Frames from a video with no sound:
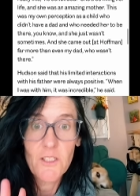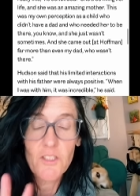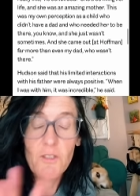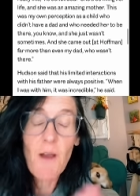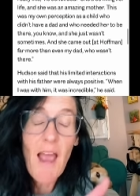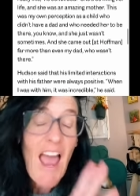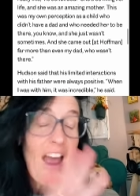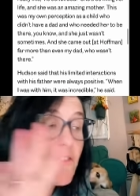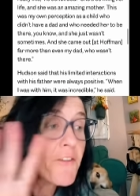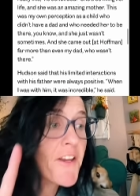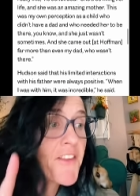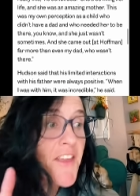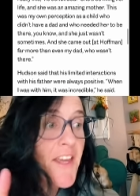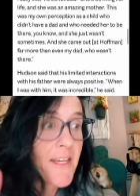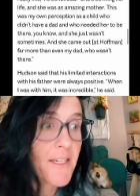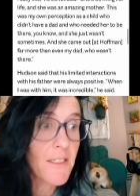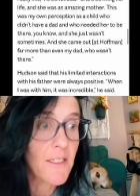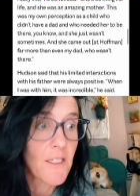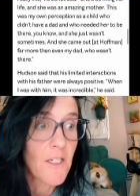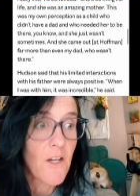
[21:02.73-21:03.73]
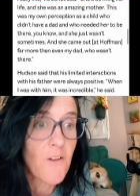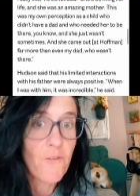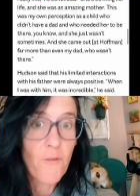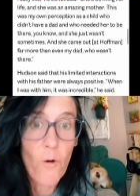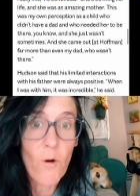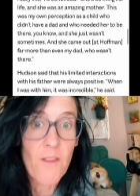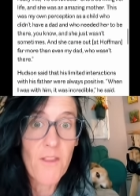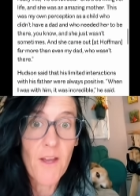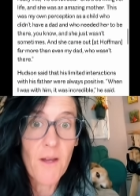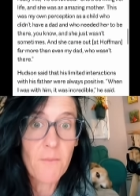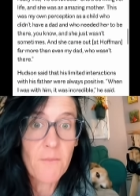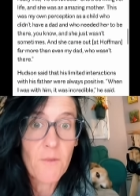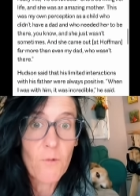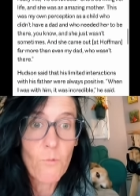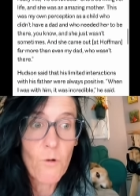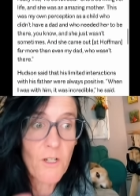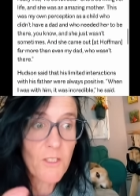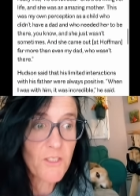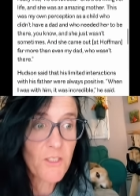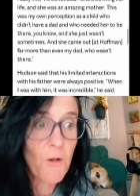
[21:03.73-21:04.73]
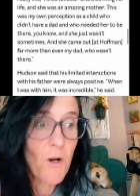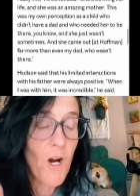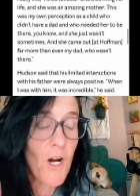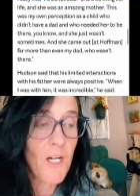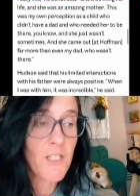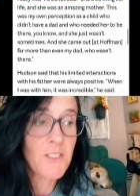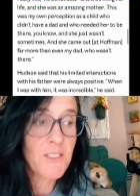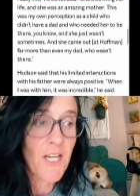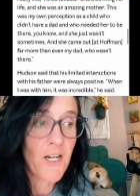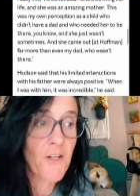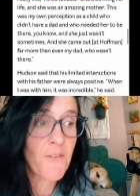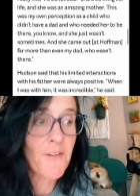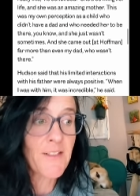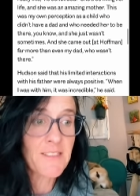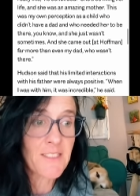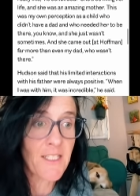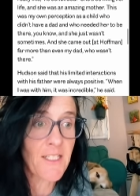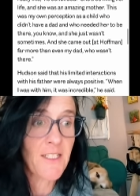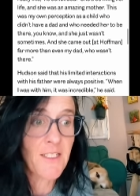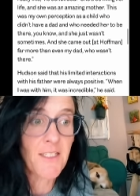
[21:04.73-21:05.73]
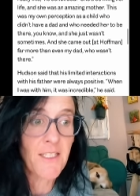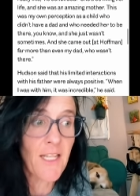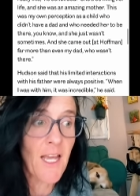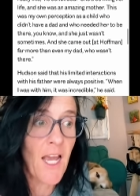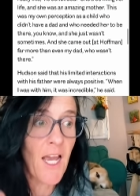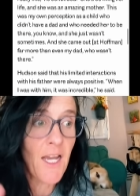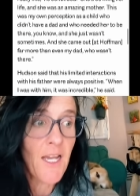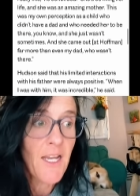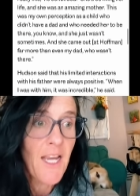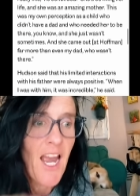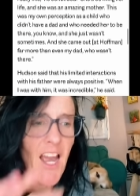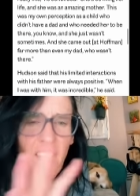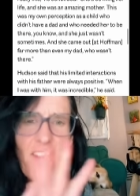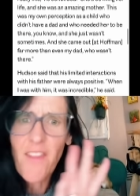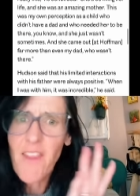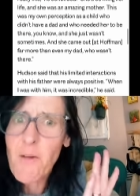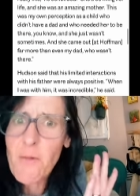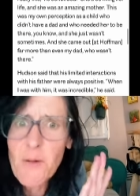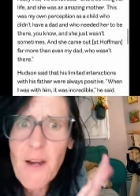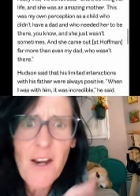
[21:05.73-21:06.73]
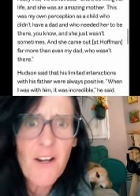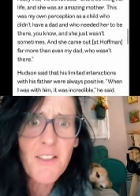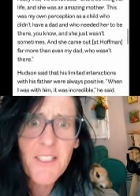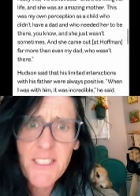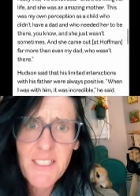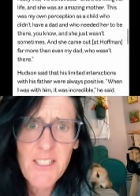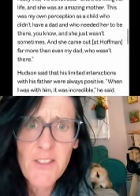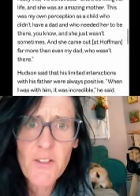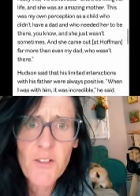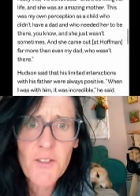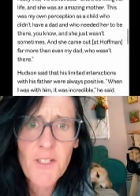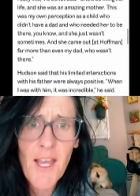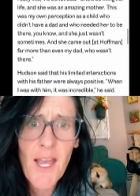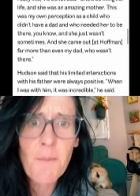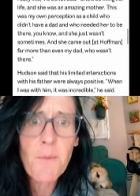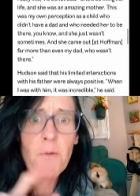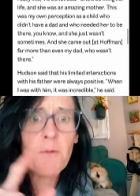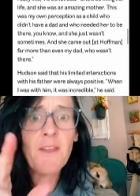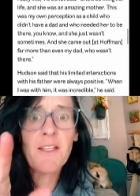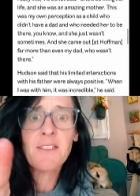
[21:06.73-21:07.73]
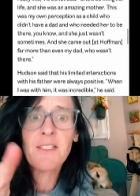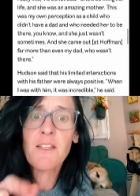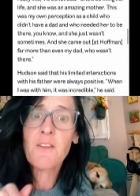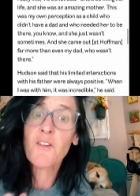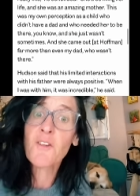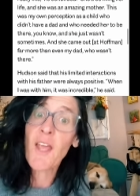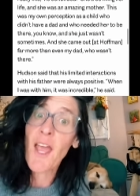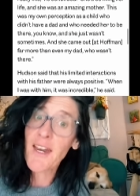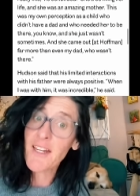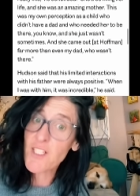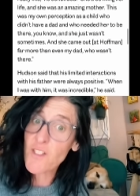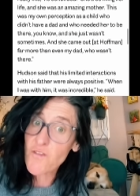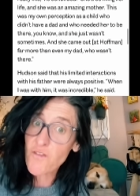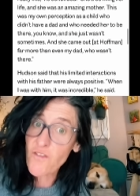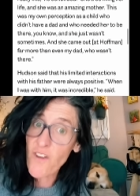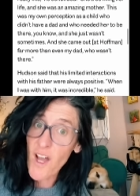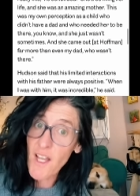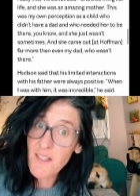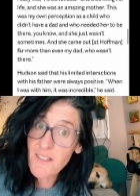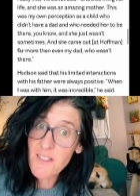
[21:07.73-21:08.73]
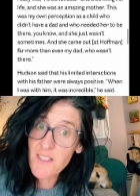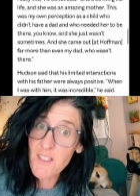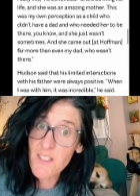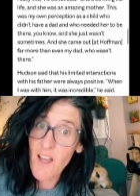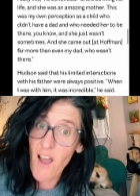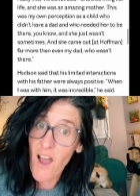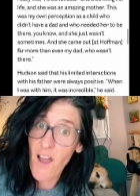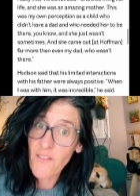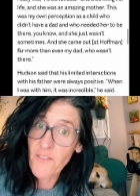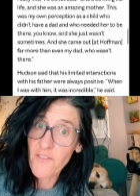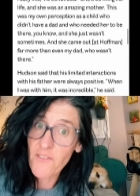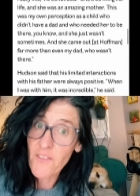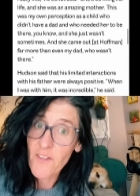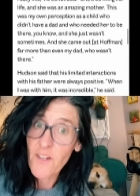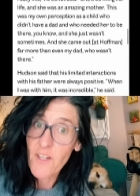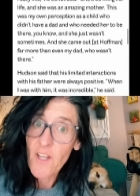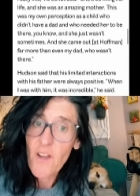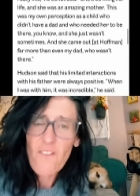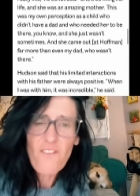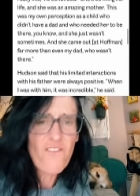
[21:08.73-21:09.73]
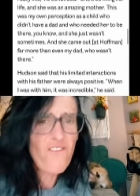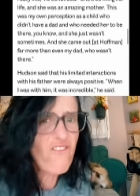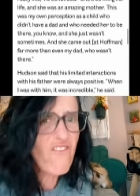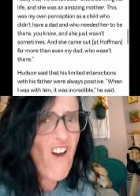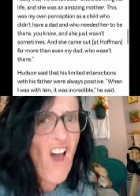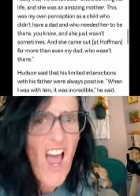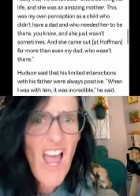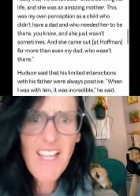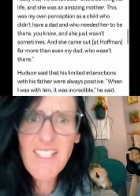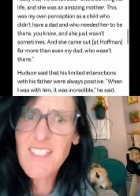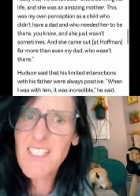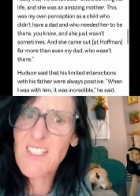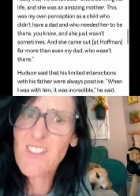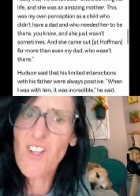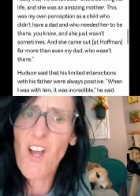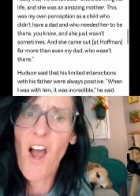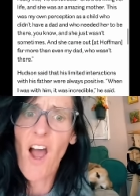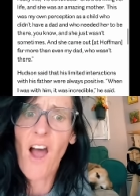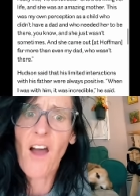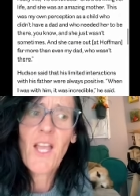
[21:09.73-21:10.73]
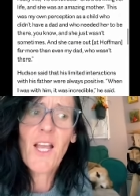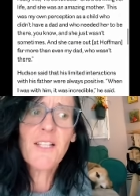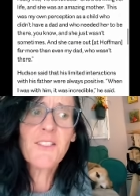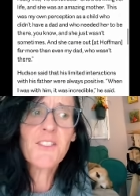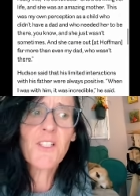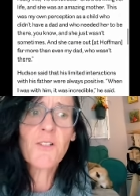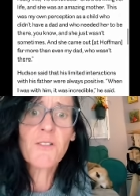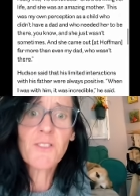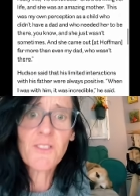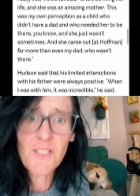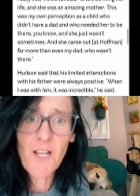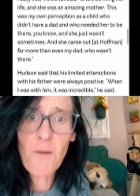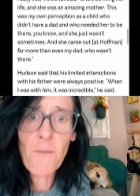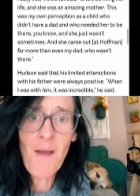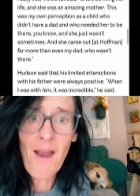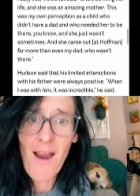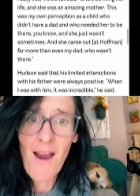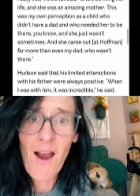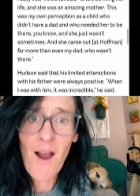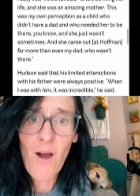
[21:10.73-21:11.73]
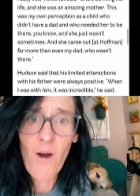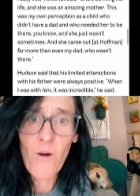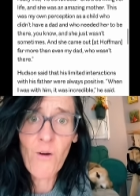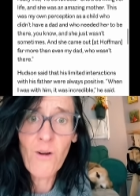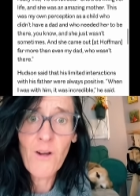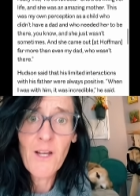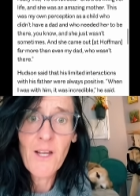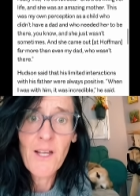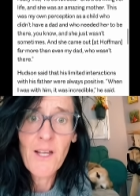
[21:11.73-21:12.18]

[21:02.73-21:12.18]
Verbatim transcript: do everything for them. Work so hard, sacrifice, da da da da. And then they rarely see their dad, but when they see their dad, it's fun stuff. Fun stuff. And so somehow